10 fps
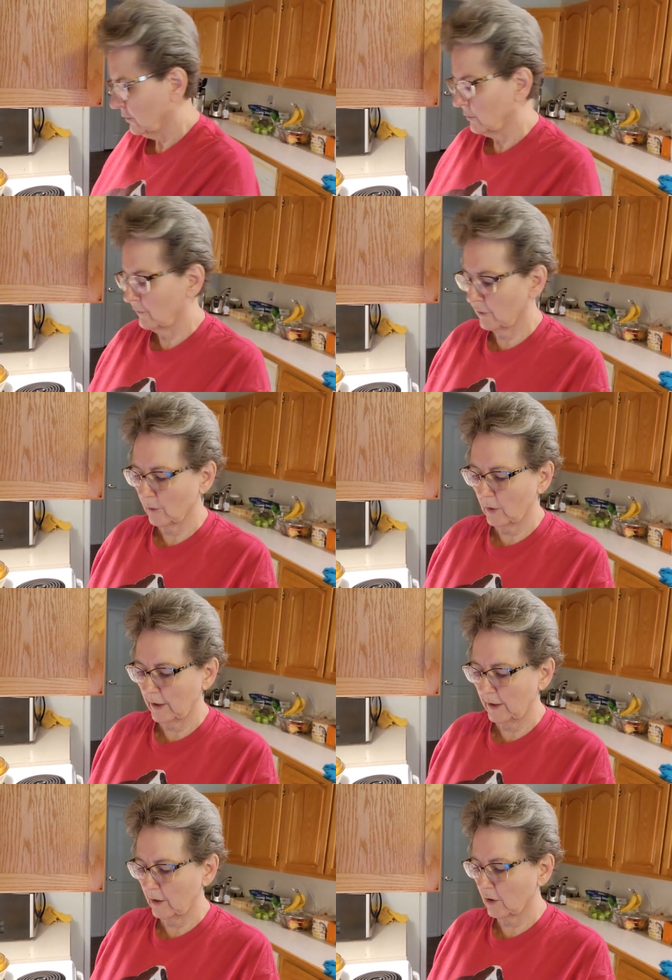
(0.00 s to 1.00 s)
We've got
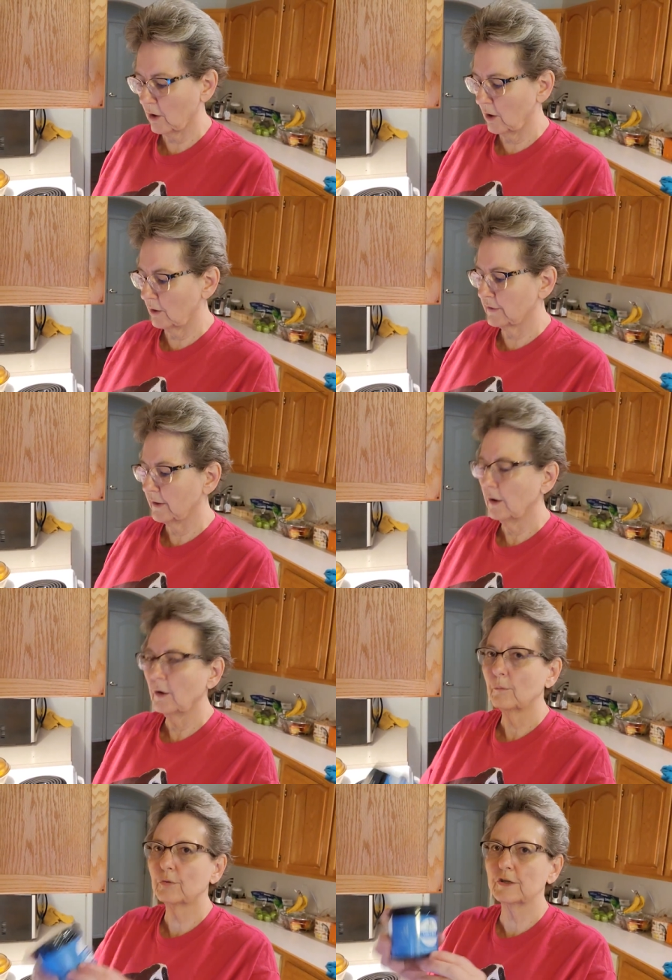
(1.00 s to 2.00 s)
one here called
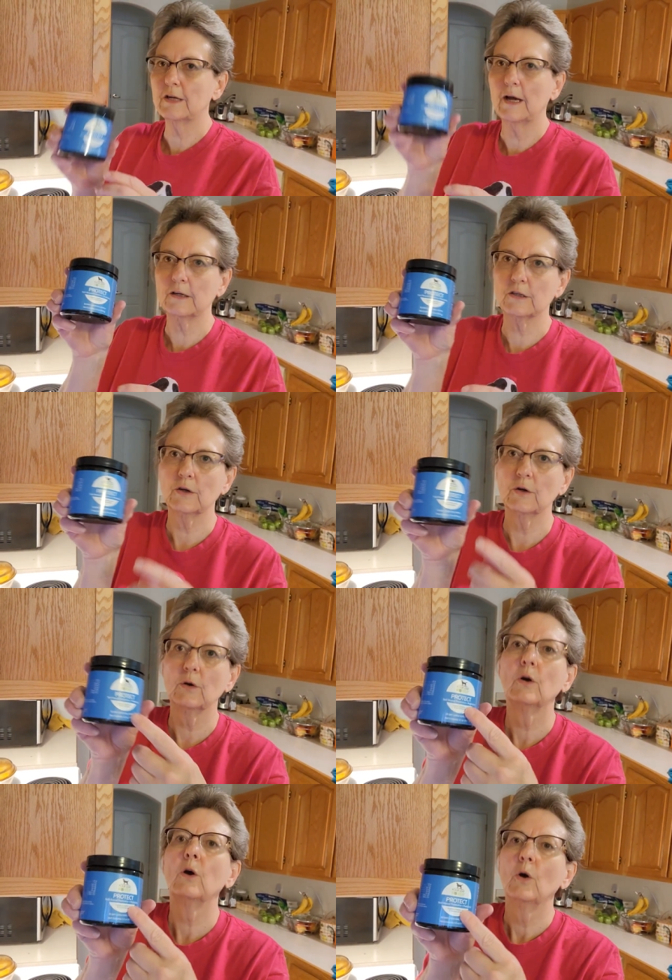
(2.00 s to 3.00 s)
Protect,
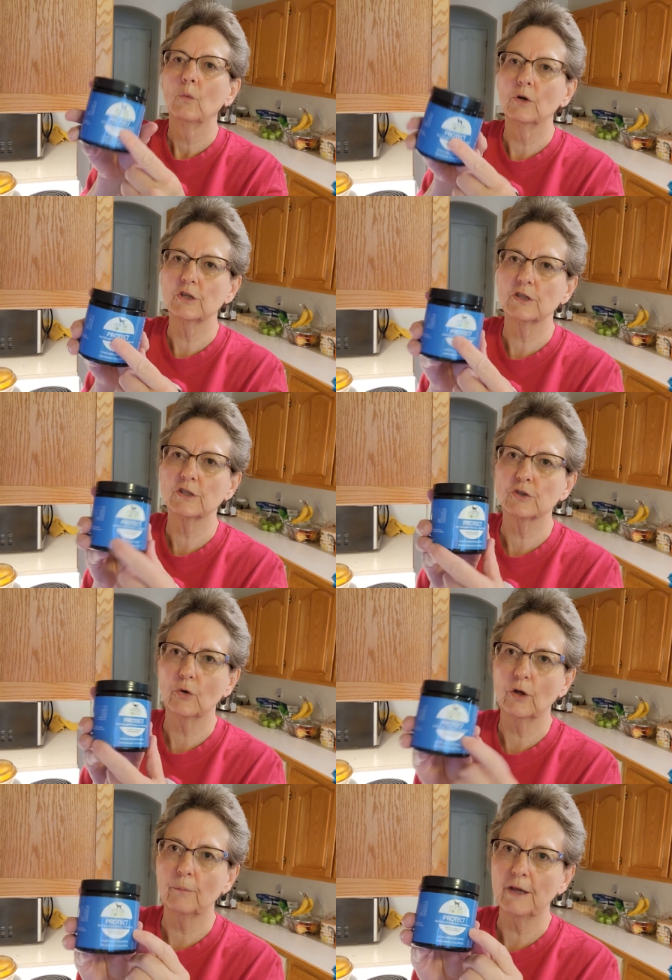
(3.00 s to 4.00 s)
which is
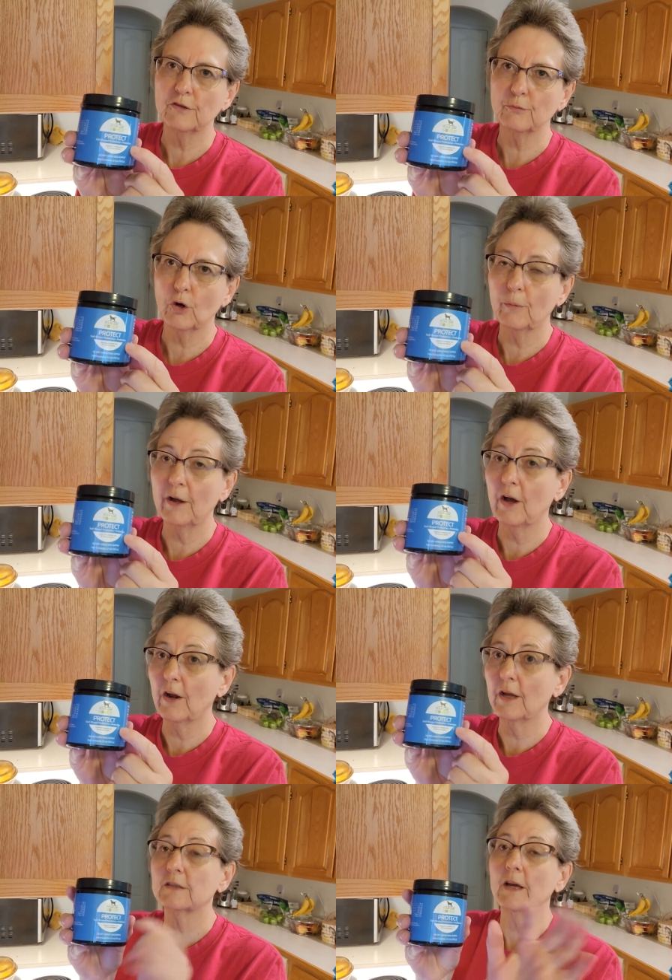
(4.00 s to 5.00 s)
soil-based
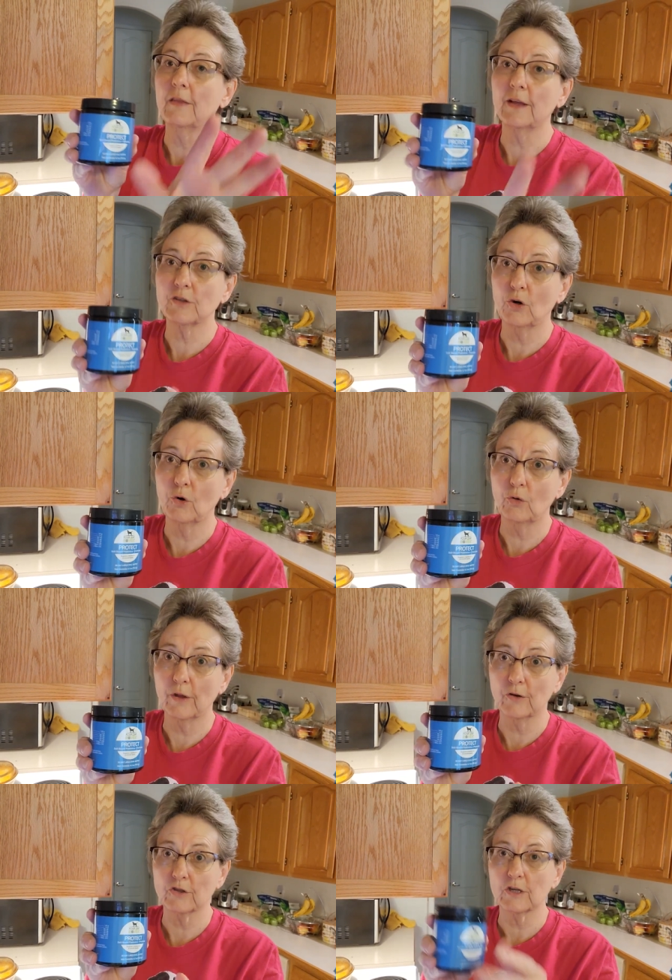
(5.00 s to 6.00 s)
probiotics, and that's a whole
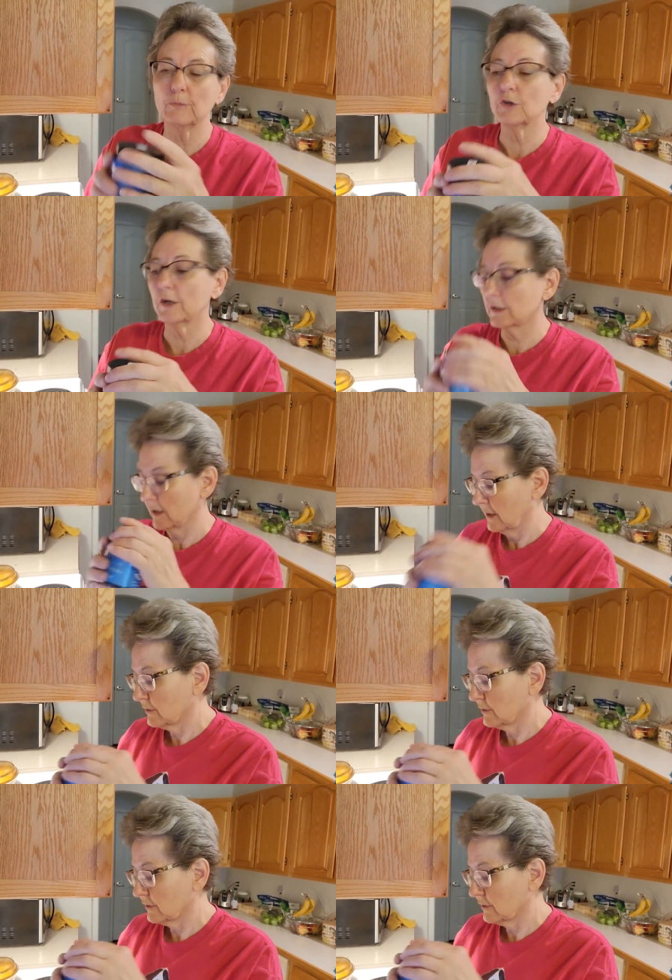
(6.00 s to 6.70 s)
nother subject.